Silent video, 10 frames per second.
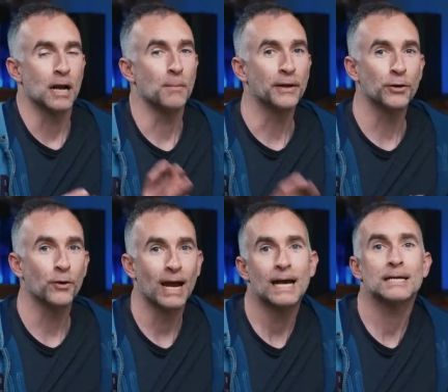
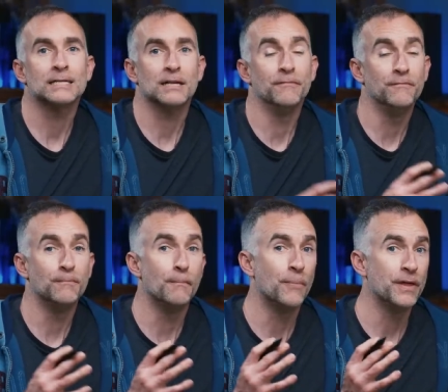Armando has a,
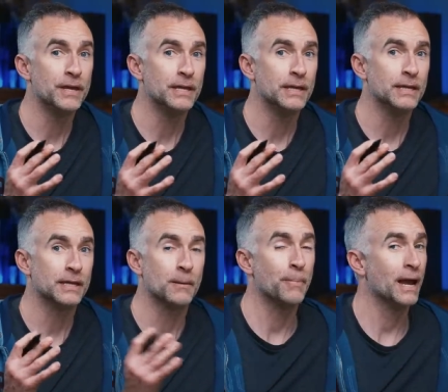the
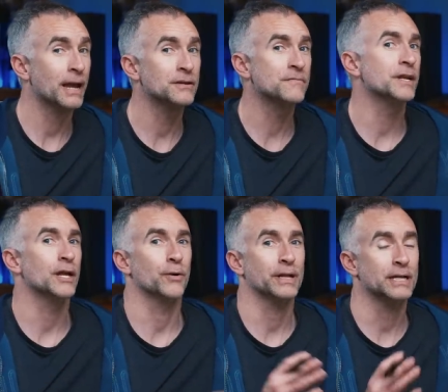companion
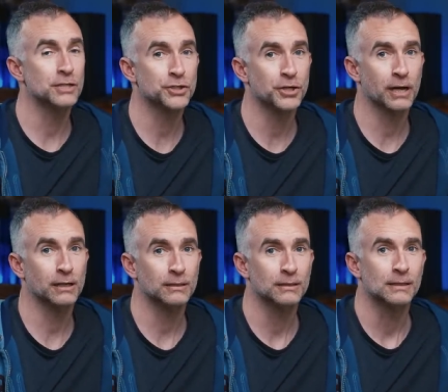video on his
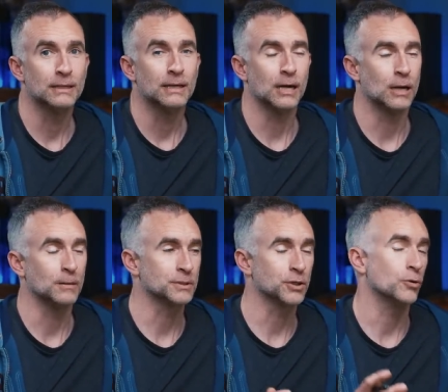channel,
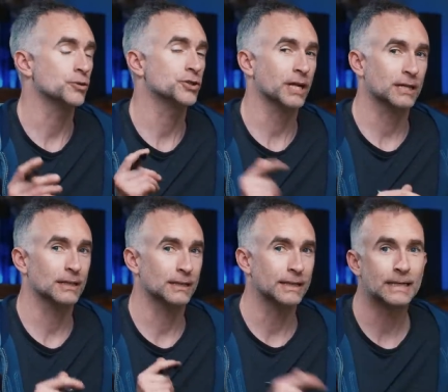um, so check
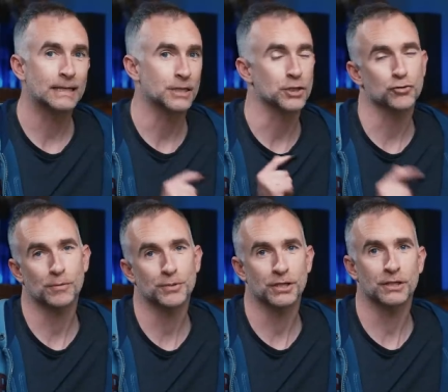the link in the
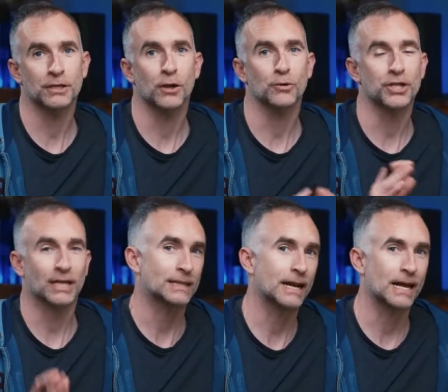description, go
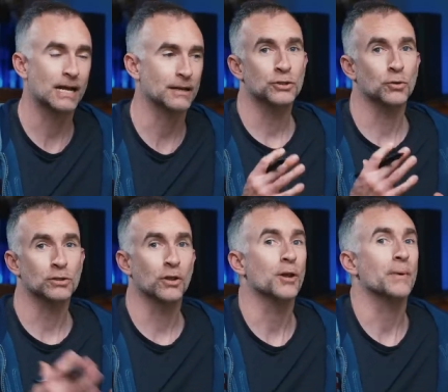check that out.
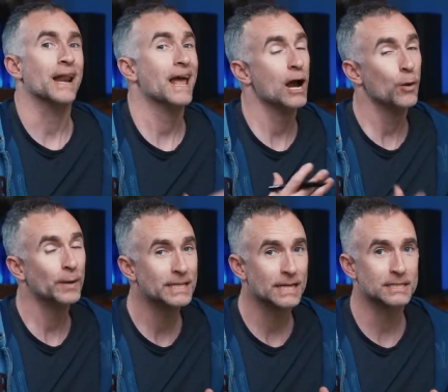Talks a lot about how
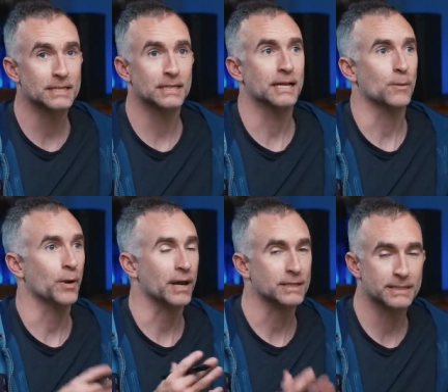we tested, at
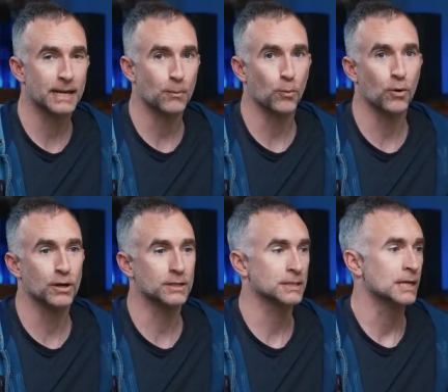what our setup
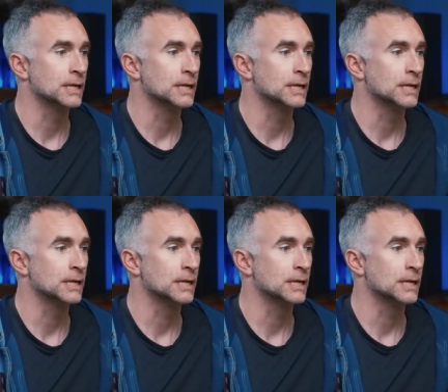was,